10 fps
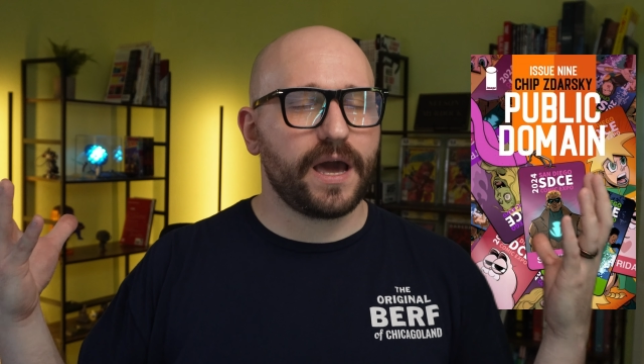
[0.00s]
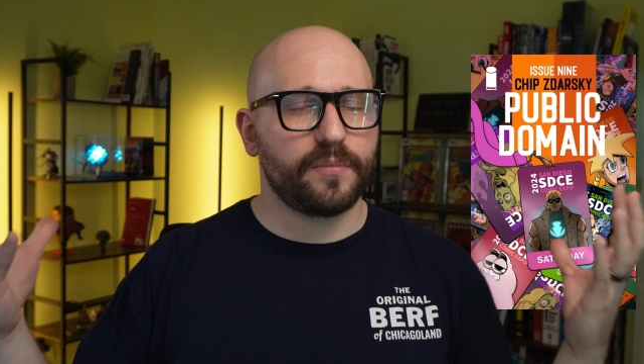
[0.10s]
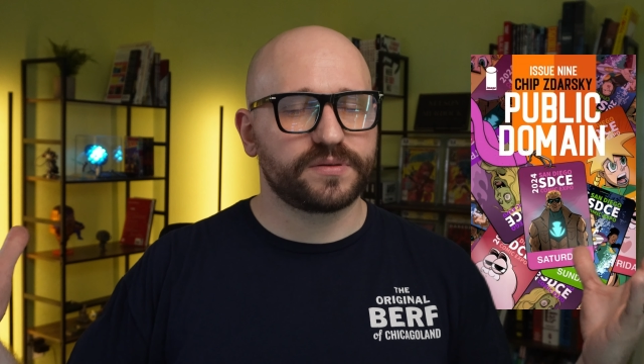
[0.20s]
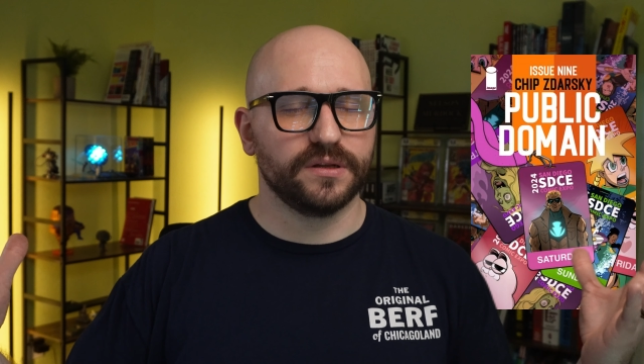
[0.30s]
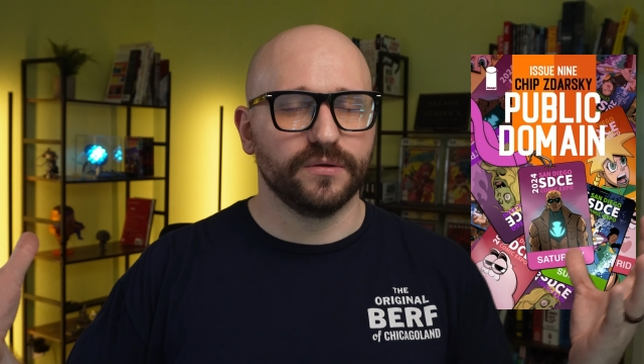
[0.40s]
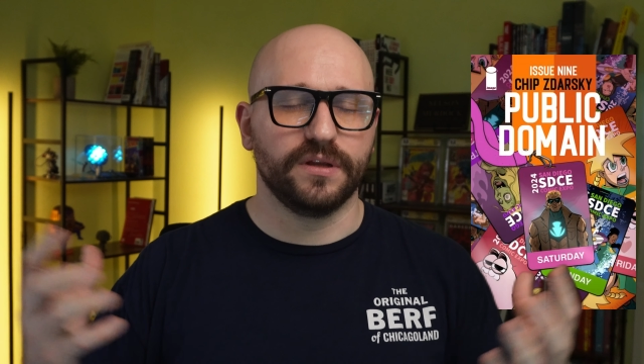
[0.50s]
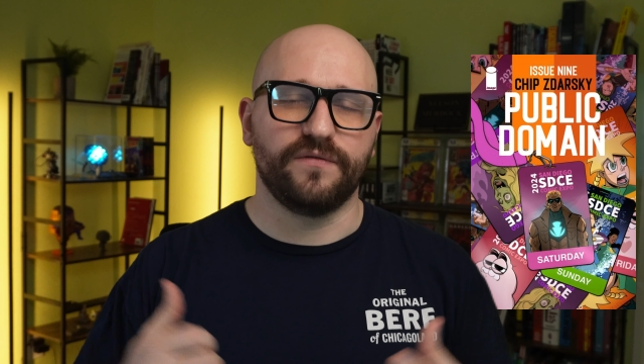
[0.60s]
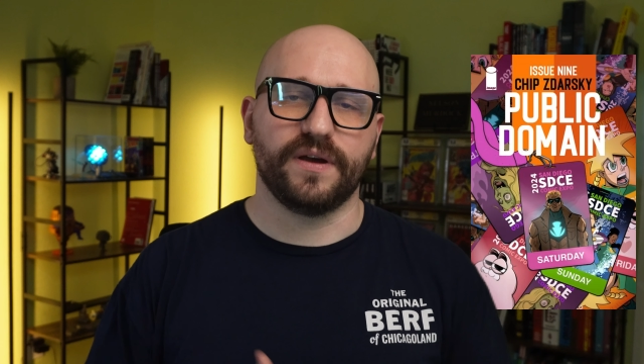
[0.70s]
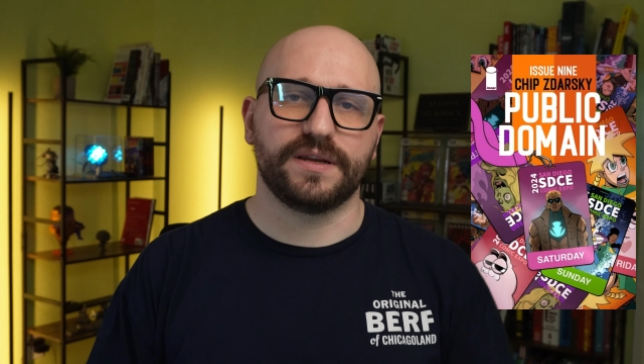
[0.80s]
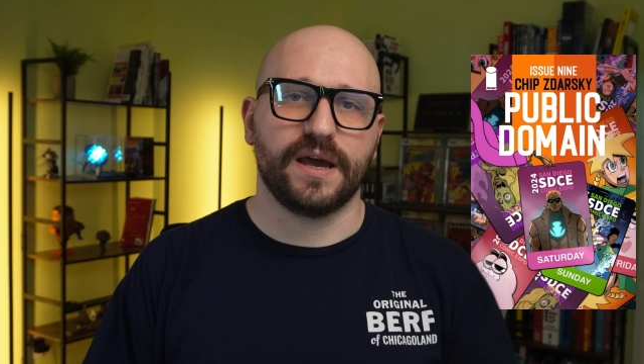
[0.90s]
absolutely
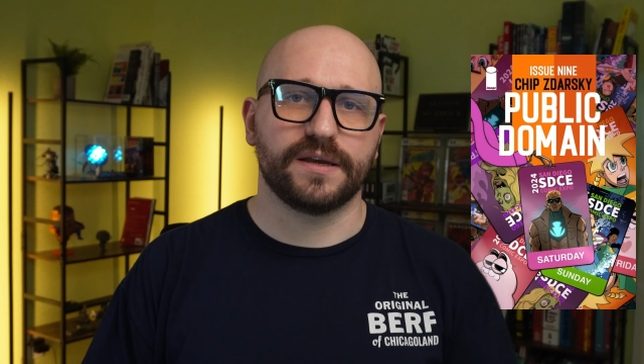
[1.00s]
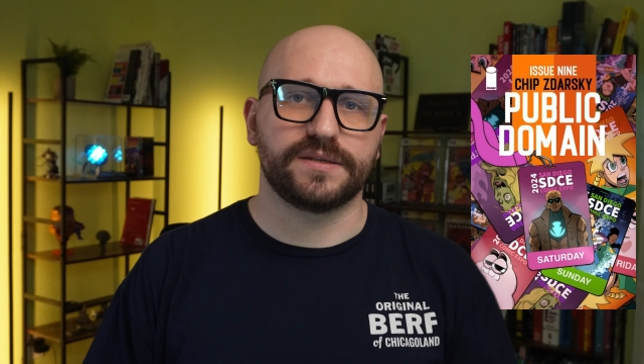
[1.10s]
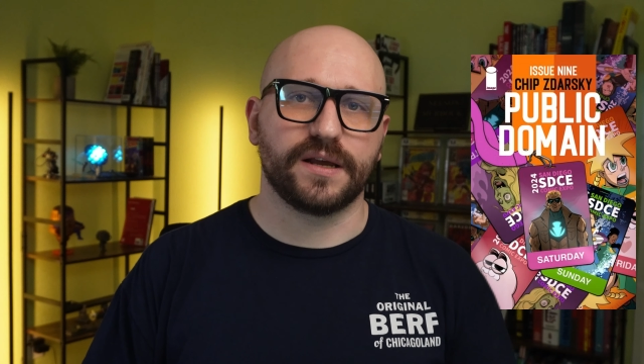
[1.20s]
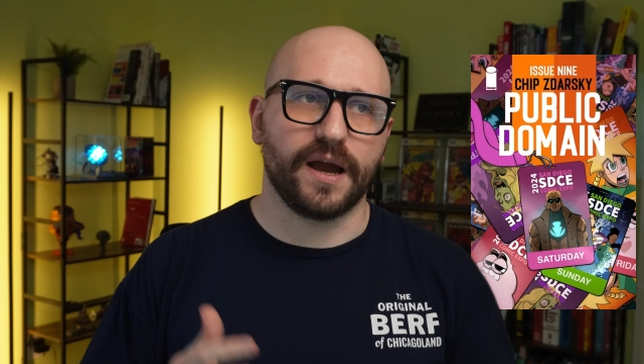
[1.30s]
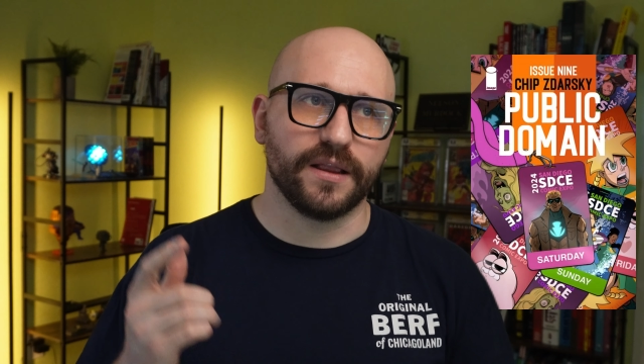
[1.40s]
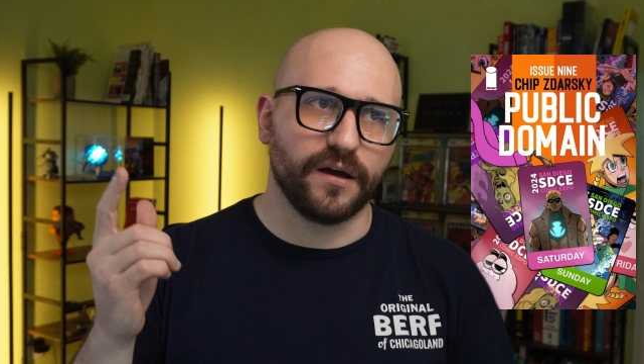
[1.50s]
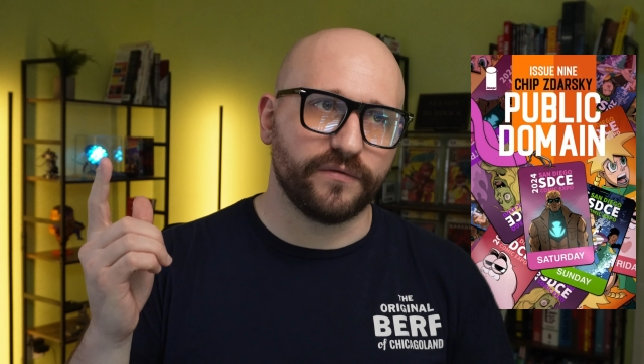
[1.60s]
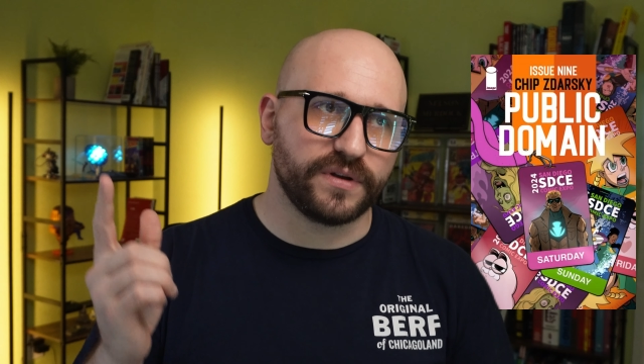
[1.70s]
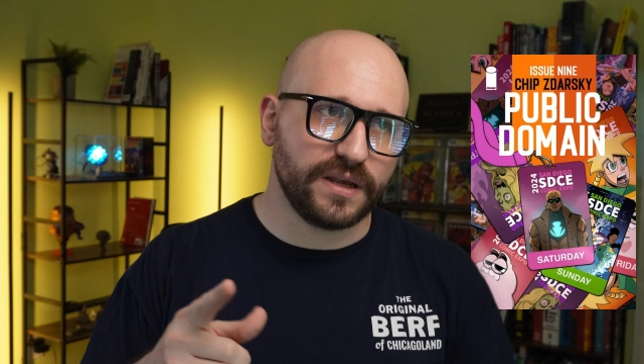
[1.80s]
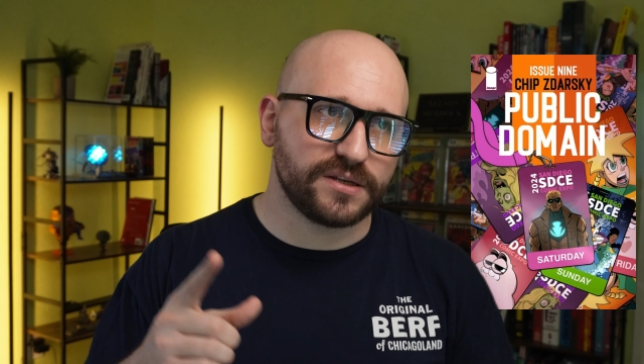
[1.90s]
fantastic. I
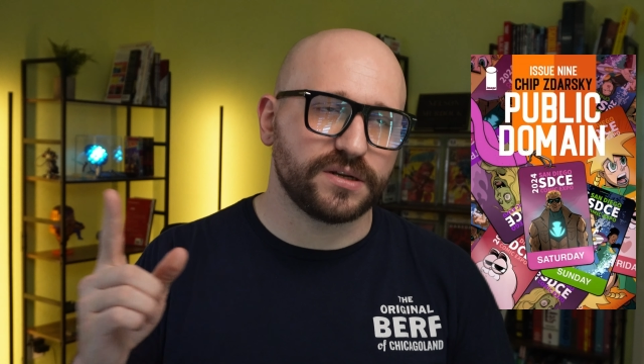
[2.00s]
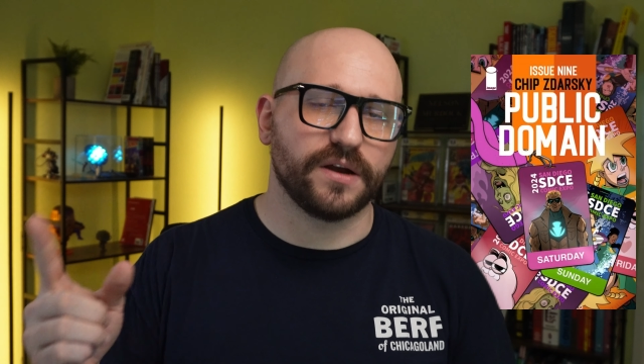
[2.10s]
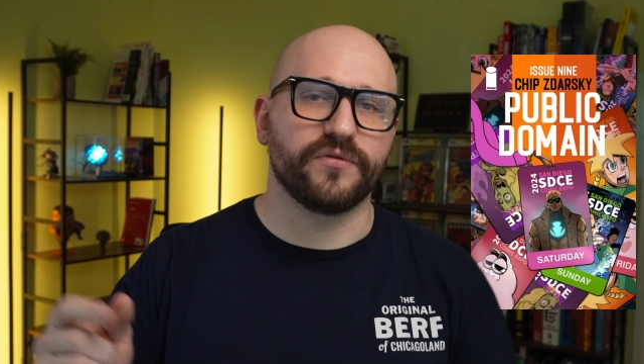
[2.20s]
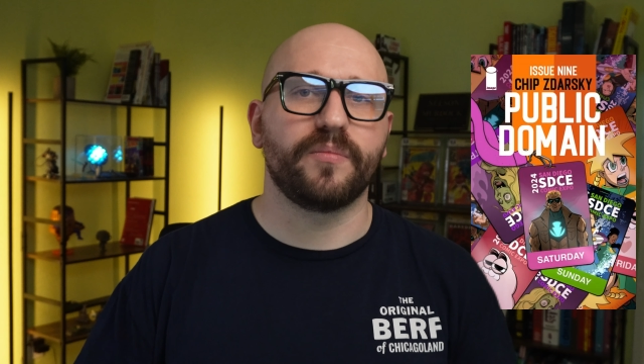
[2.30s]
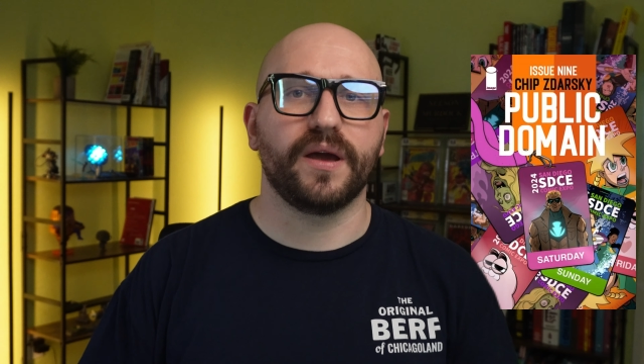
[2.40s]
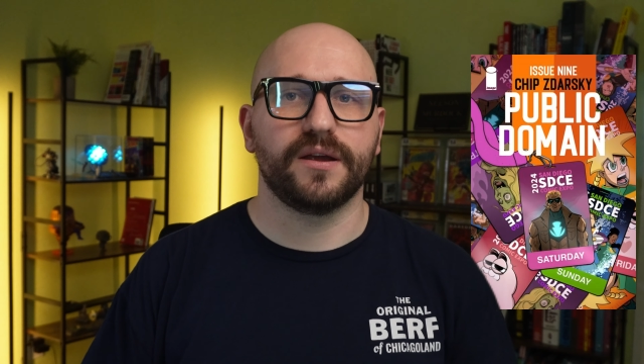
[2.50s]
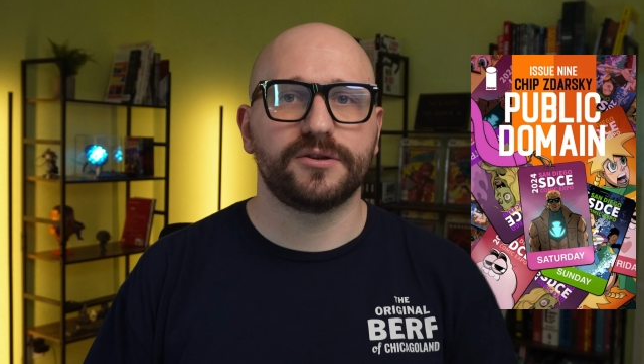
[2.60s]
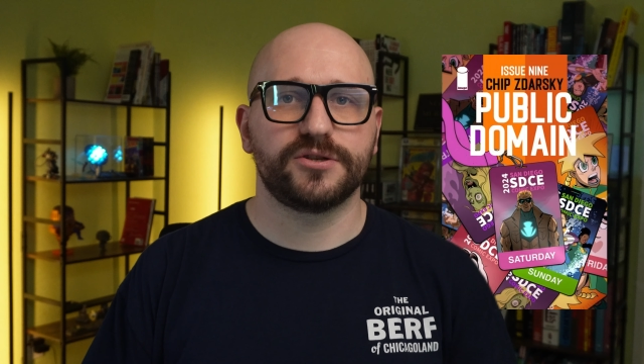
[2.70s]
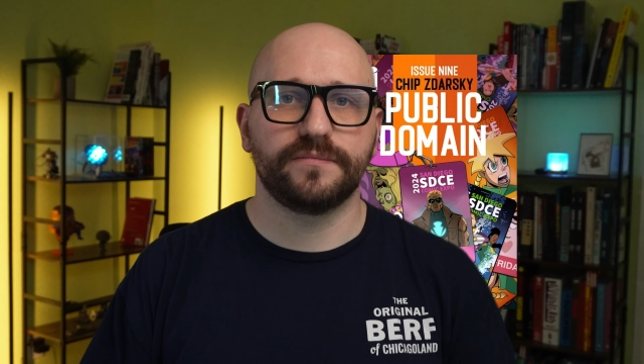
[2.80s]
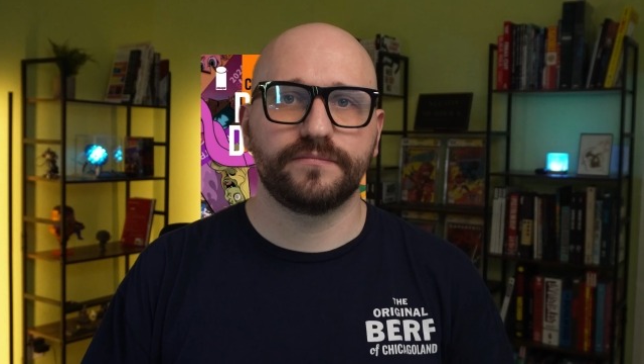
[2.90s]
loved each and every page.